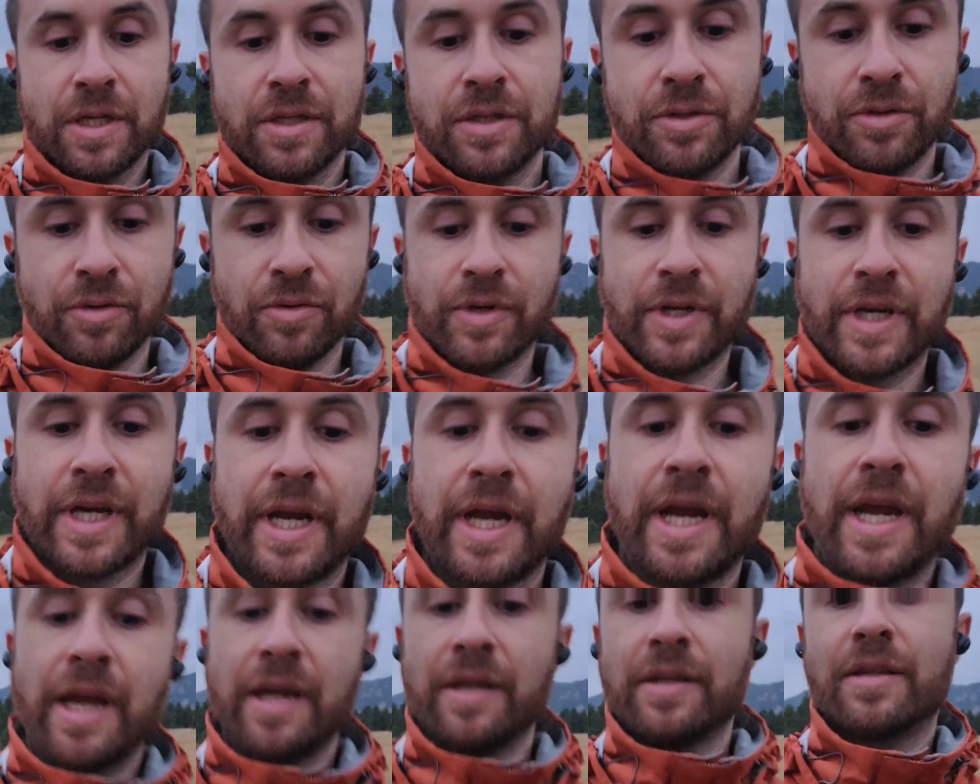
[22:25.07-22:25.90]
to
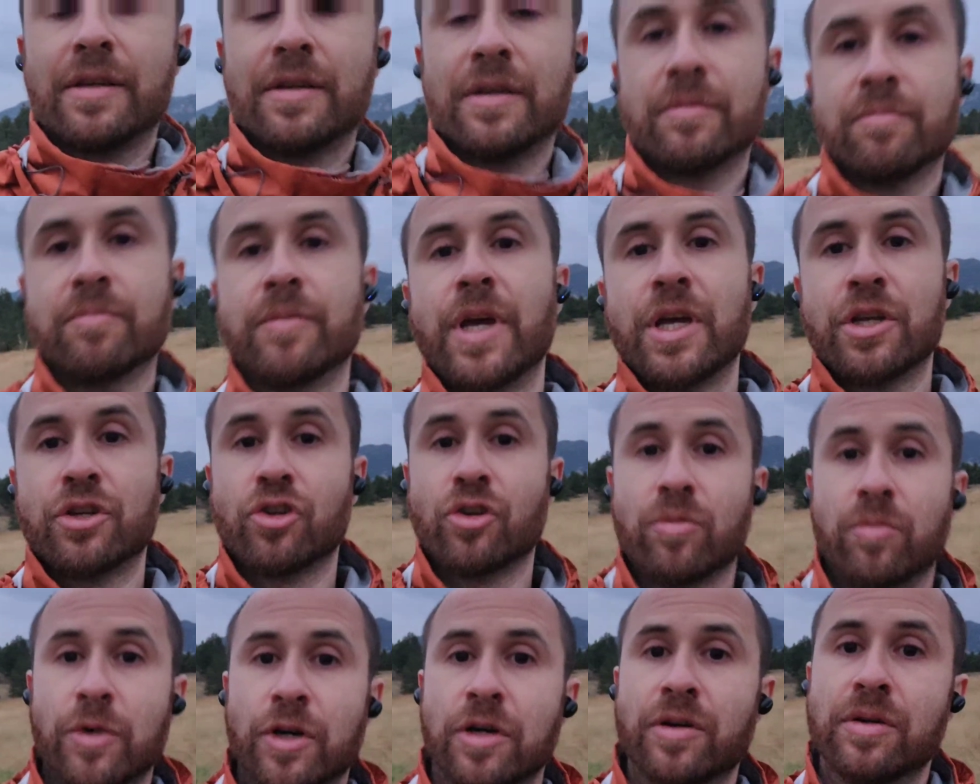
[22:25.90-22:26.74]
create
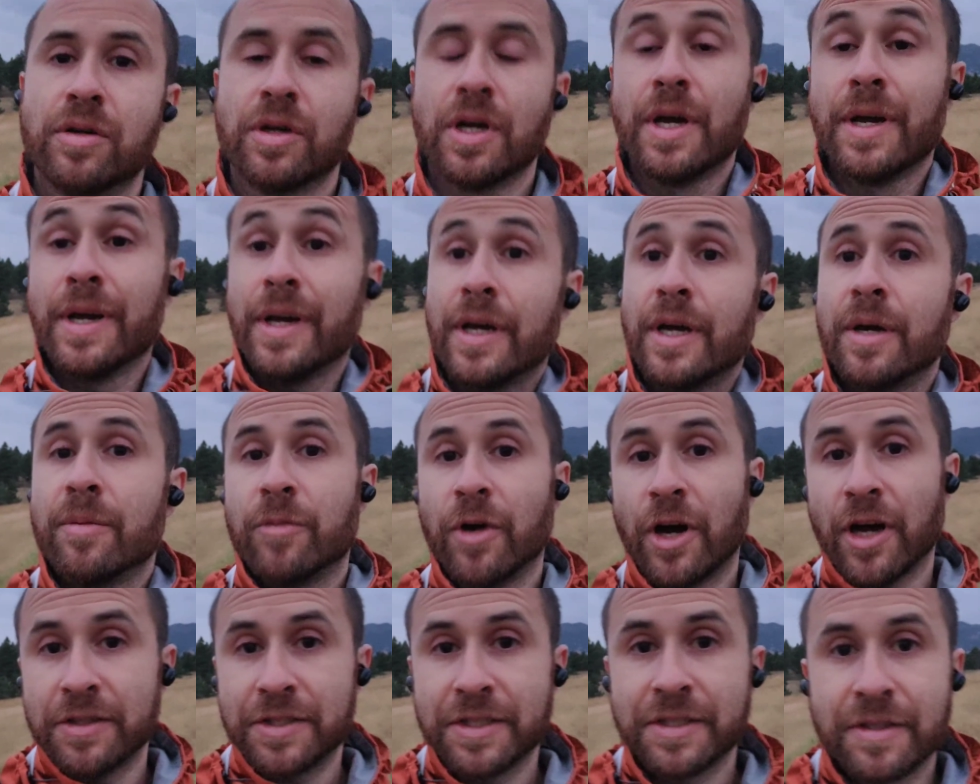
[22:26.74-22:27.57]
measurable
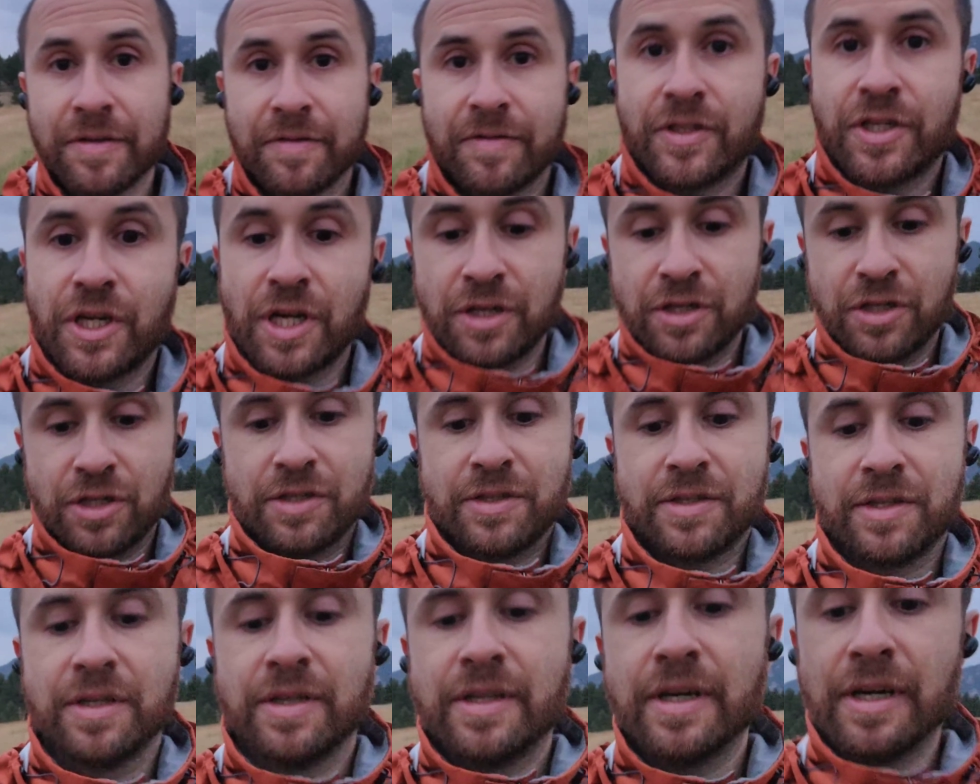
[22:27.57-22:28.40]
positive
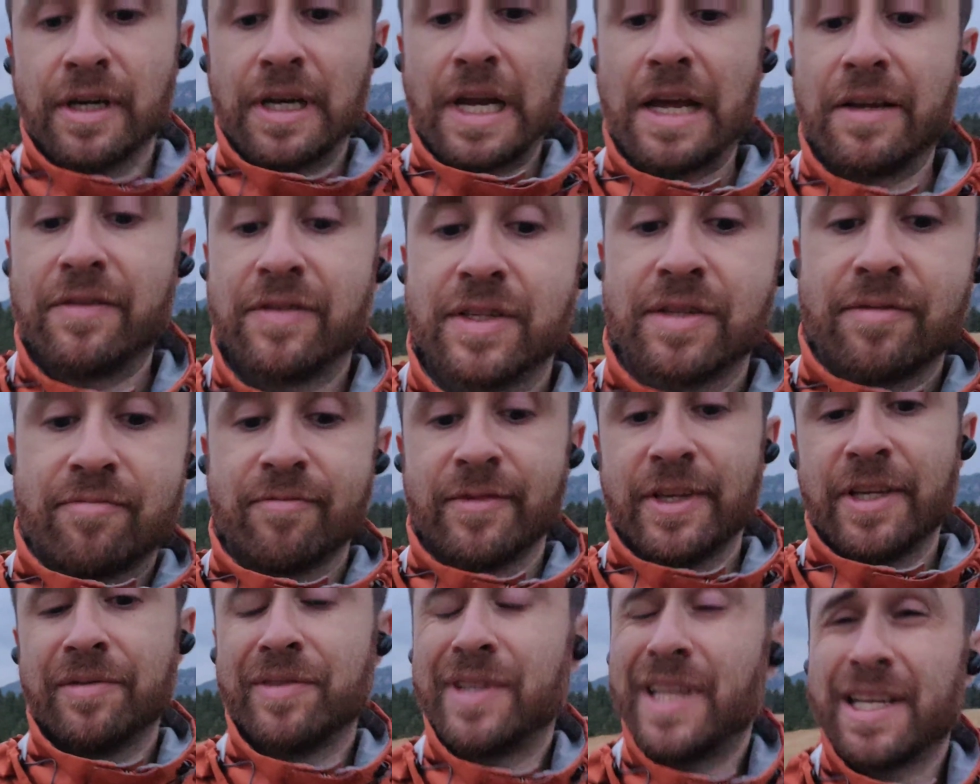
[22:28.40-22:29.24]
changes in their lives.
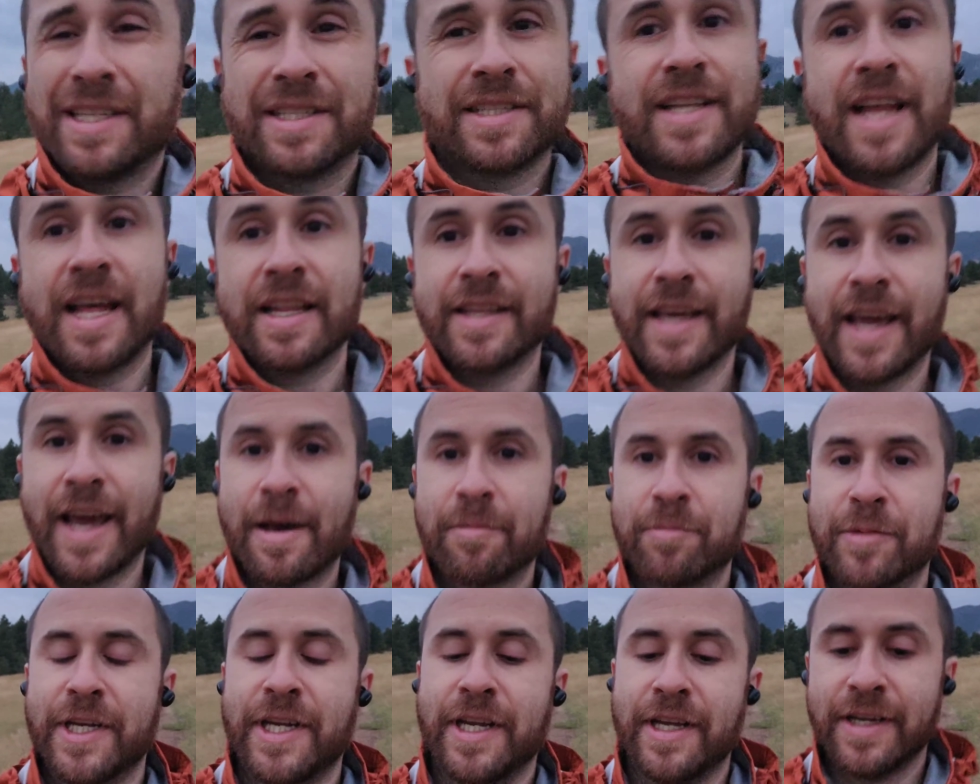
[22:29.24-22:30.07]
If that's not
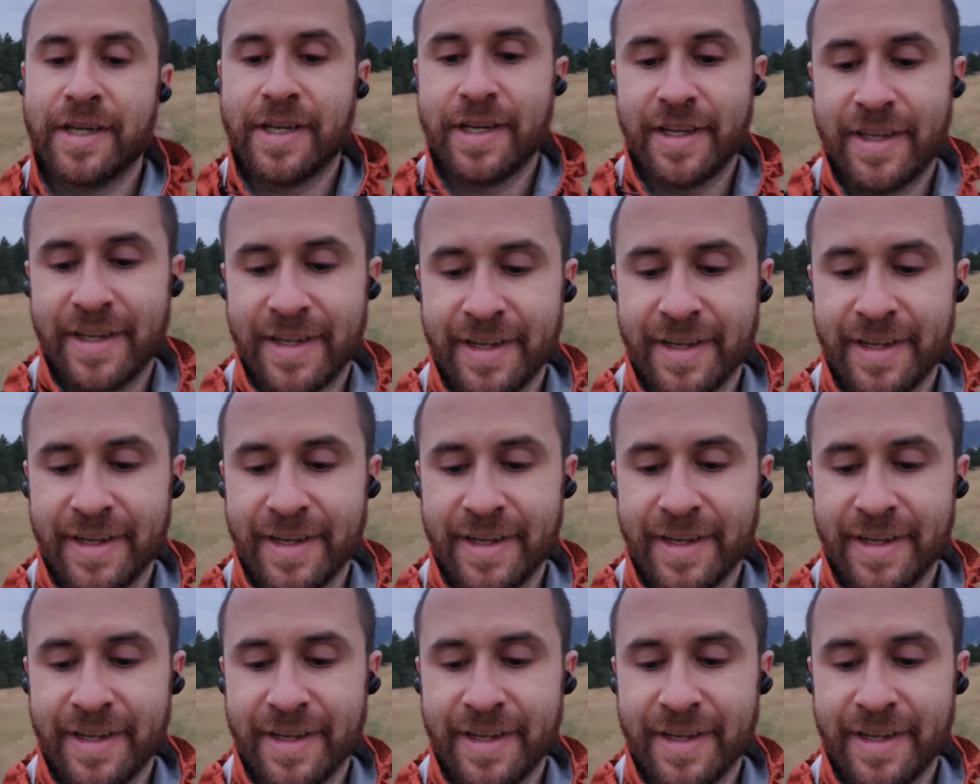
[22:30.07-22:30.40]
happening,